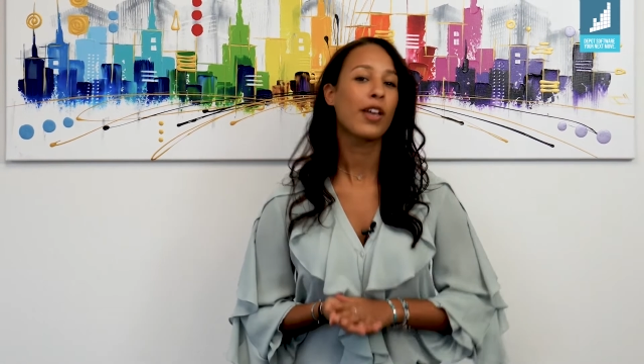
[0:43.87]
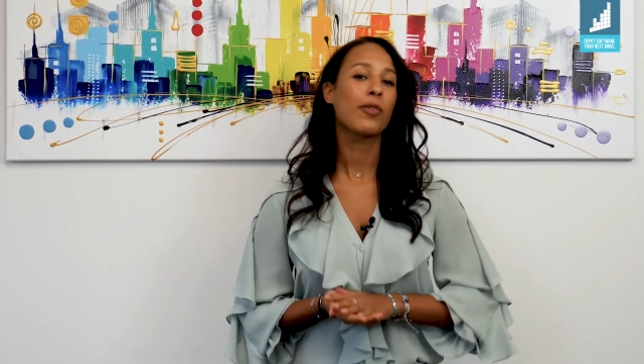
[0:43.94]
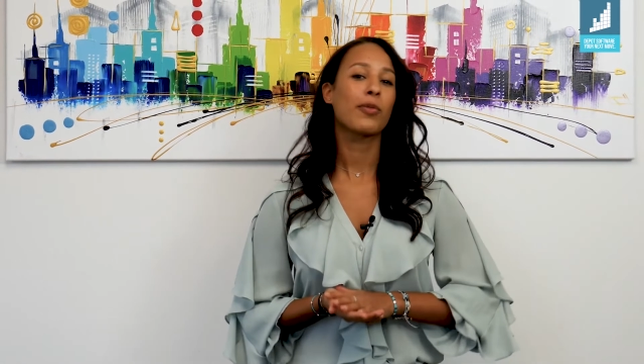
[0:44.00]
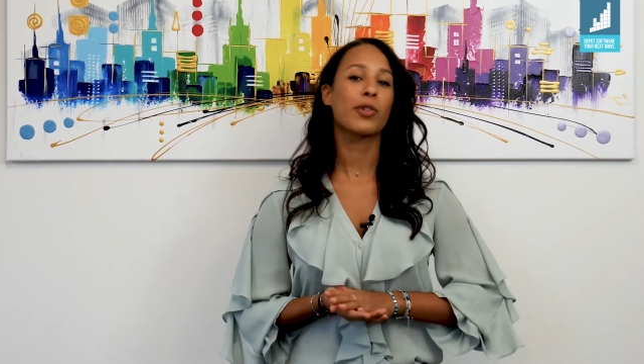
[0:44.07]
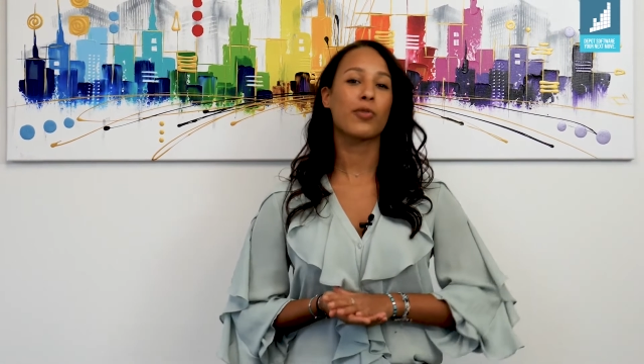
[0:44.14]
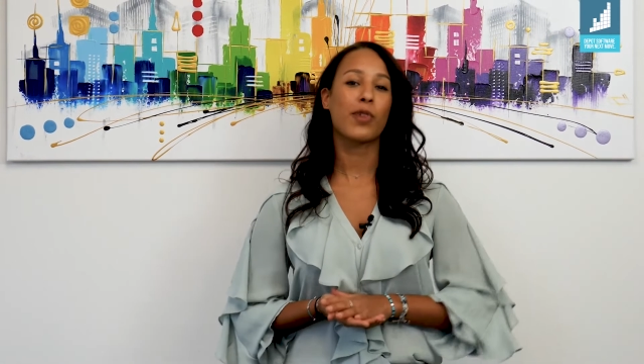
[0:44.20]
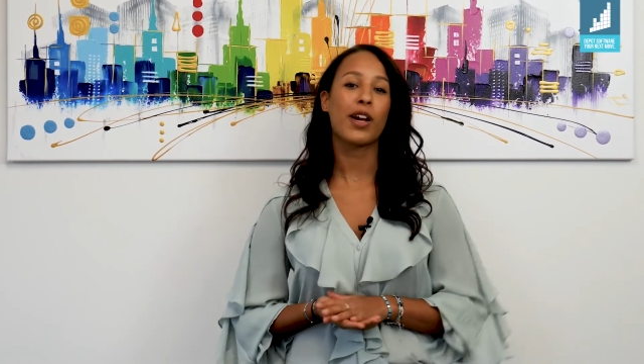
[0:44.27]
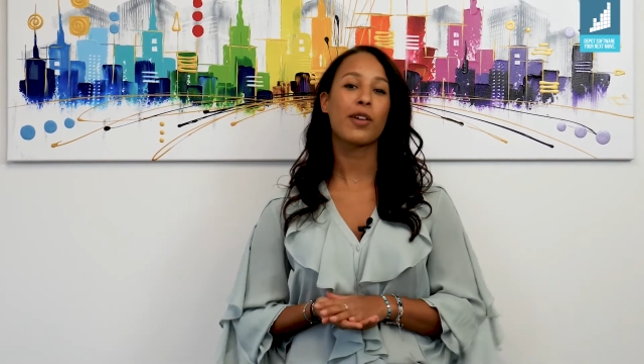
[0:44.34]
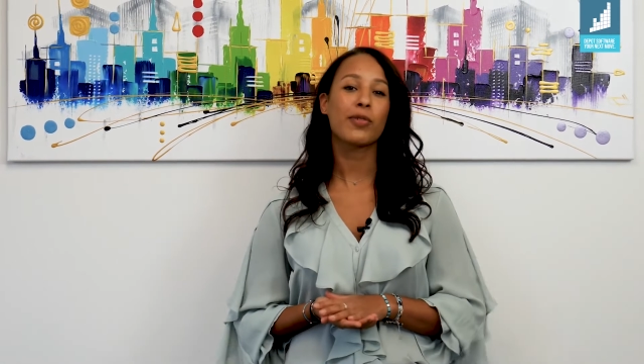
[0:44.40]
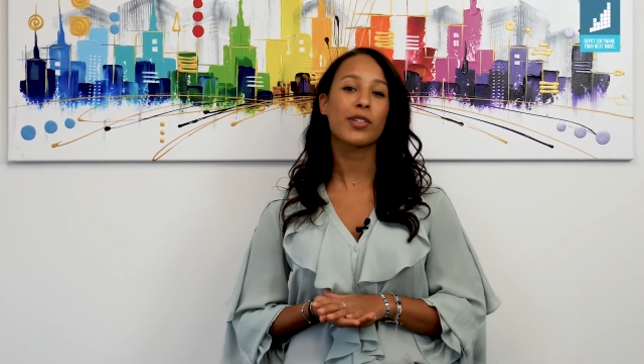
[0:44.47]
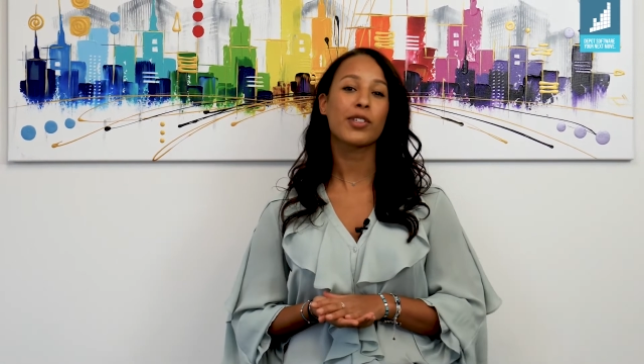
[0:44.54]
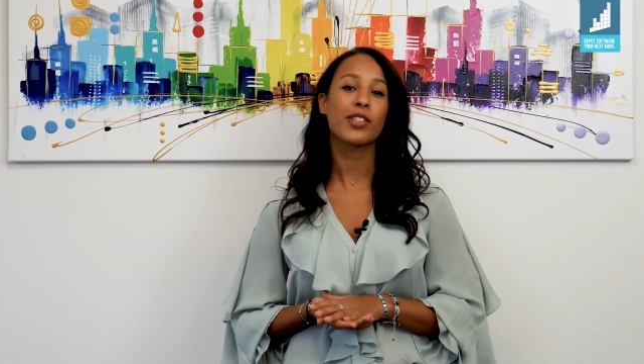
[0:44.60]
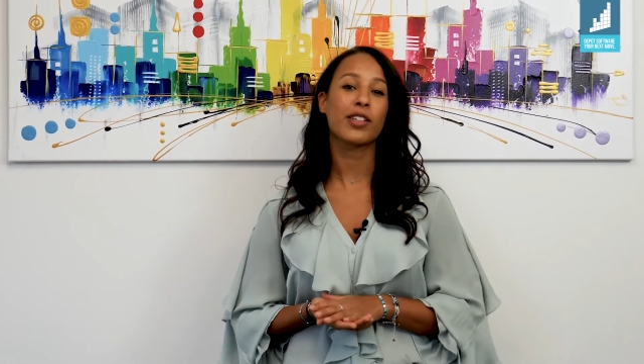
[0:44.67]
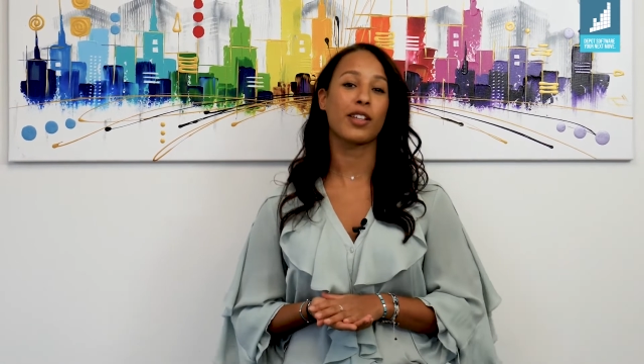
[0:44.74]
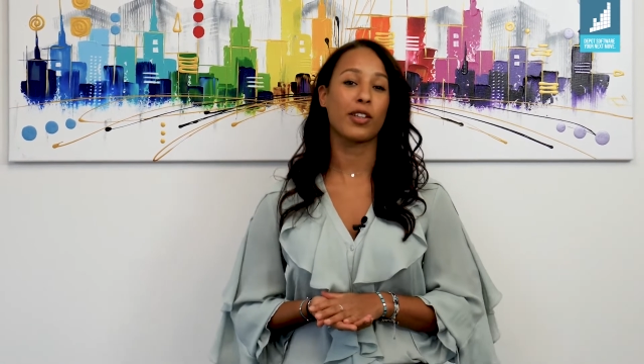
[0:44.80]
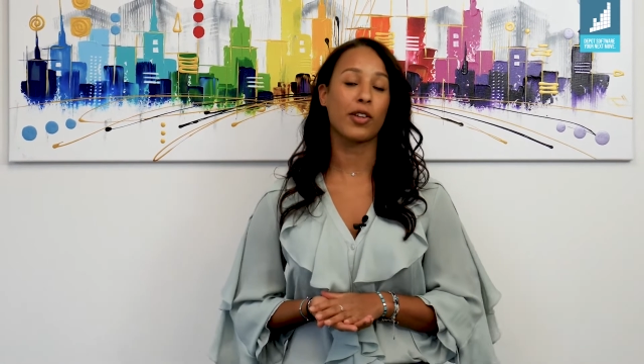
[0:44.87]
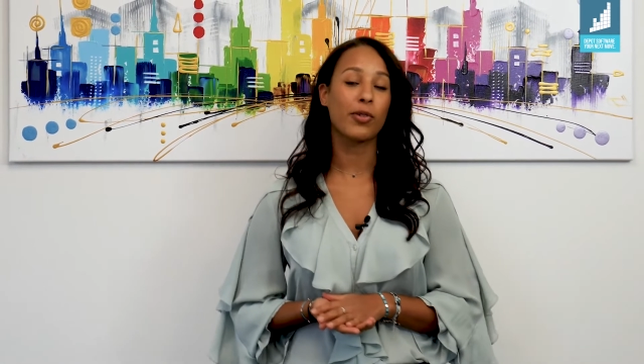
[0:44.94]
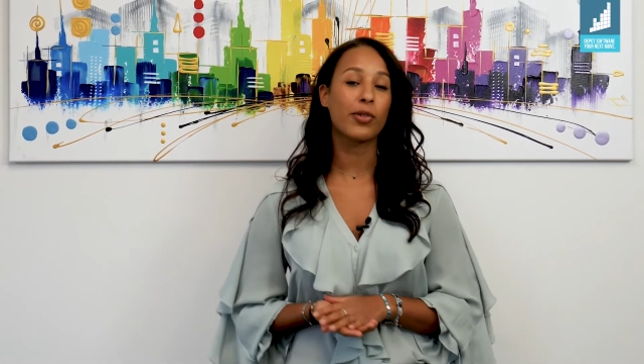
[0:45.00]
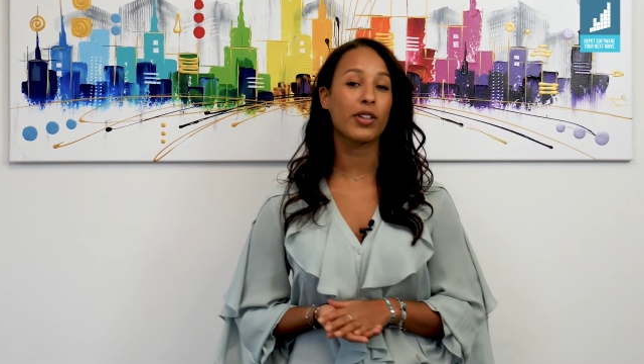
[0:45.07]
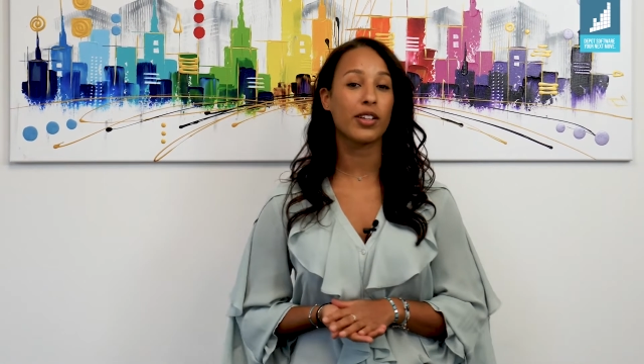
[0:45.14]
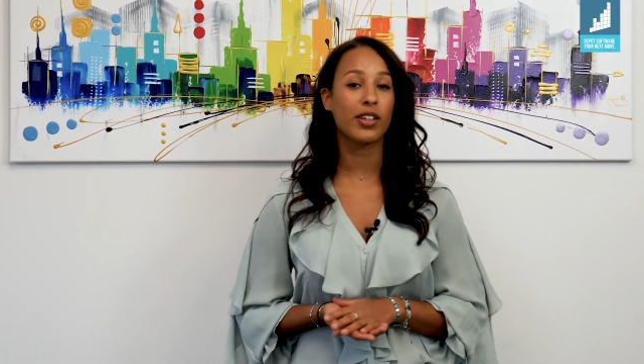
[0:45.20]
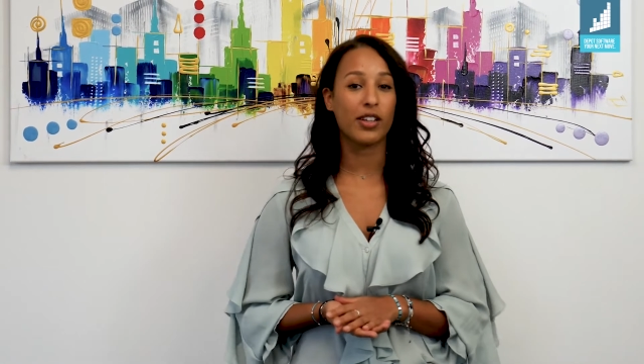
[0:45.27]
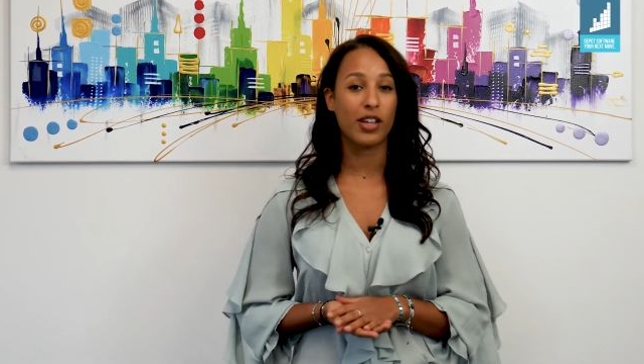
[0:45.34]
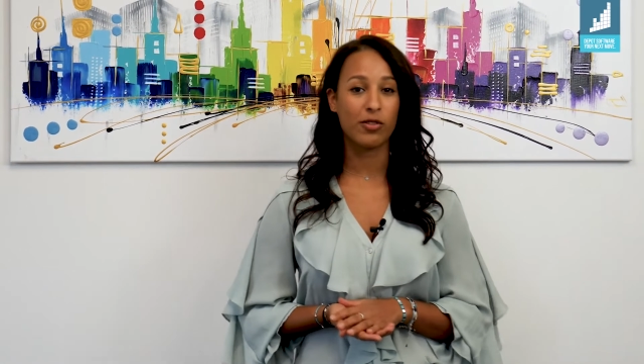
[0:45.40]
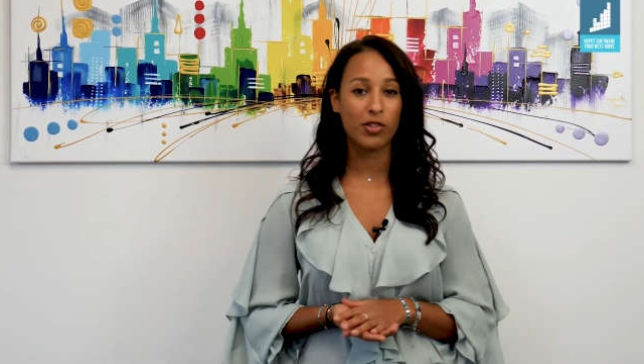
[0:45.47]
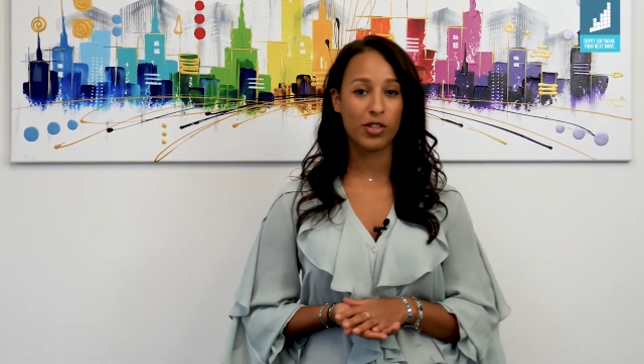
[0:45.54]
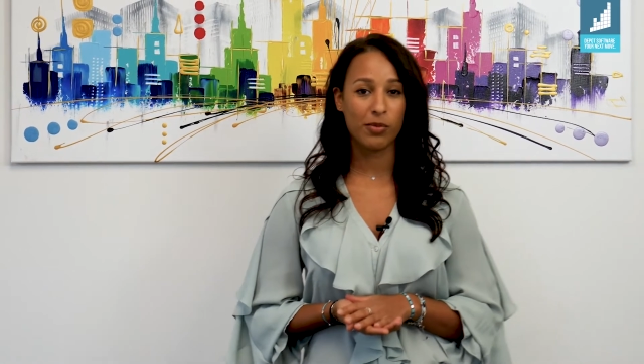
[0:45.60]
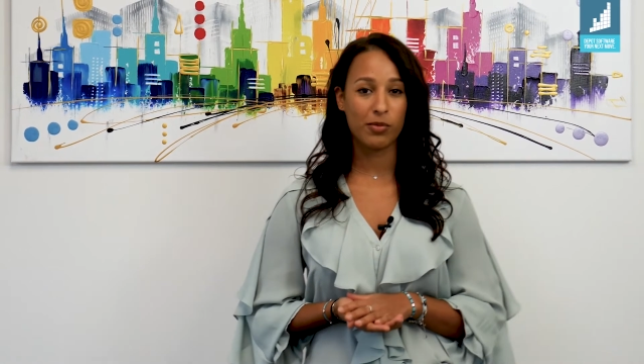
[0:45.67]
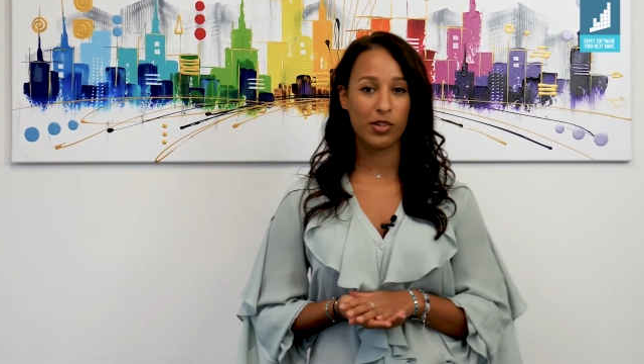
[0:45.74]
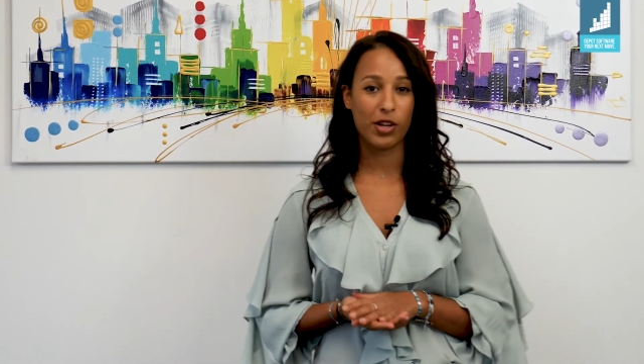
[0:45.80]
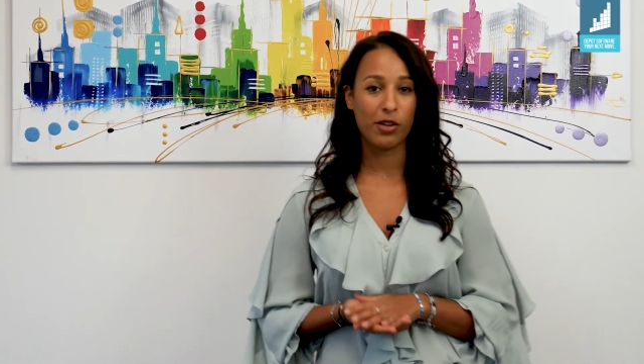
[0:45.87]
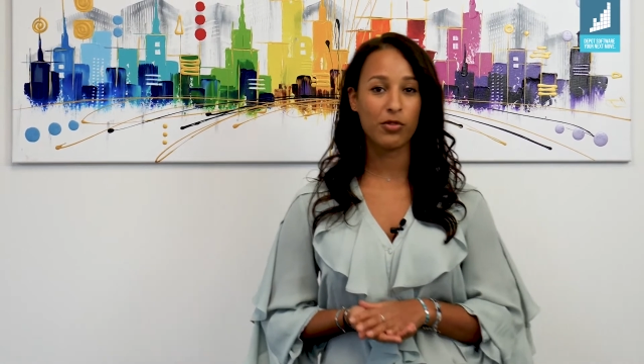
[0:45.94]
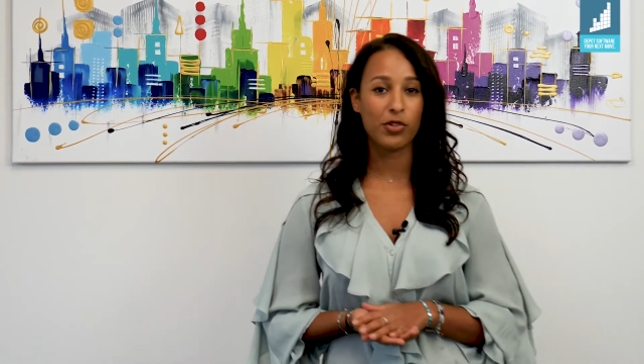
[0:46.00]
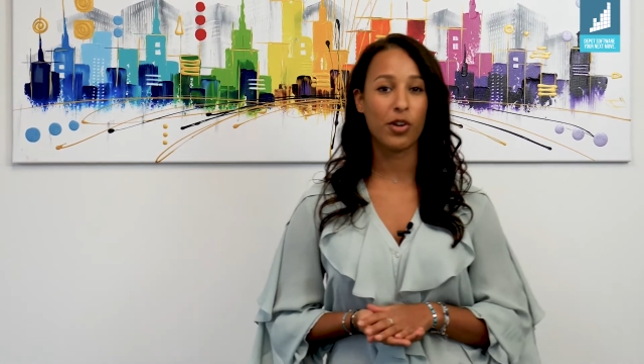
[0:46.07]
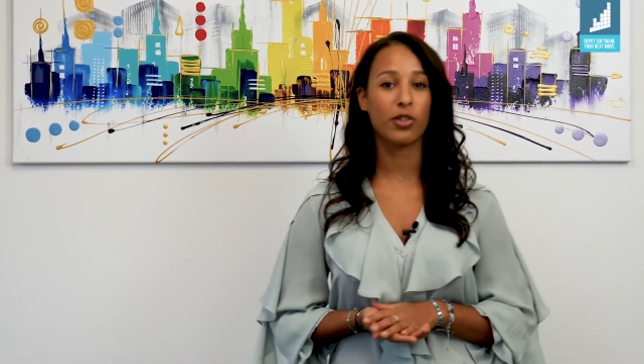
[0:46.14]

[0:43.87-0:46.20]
where drivers can locally announce themselves